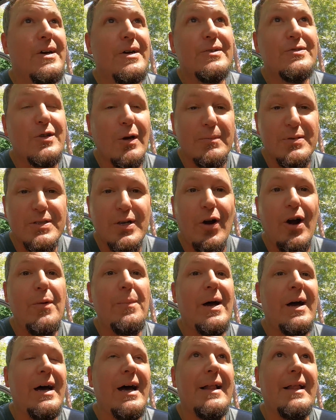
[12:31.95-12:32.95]
So I'm sorry
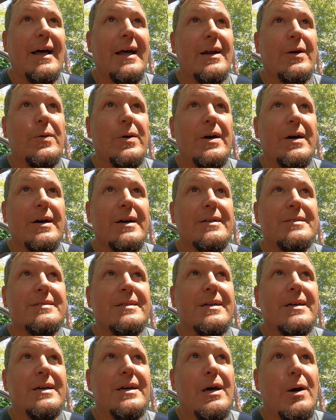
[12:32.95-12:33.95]
about how loud it was,
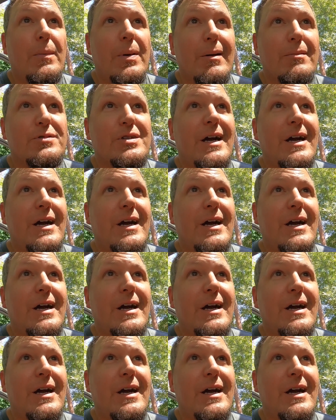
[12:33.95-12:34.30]
but I'm